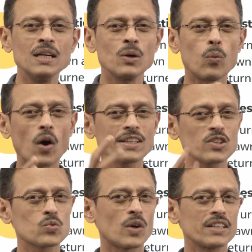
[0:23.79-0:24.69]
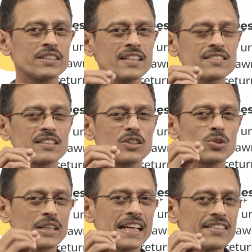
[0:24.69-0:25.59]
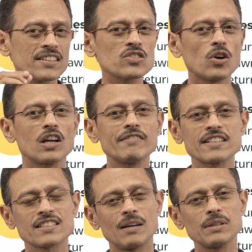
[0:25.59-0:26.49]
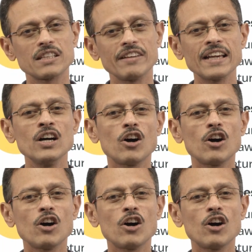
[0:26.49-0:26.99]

What is what? These notations always come in the way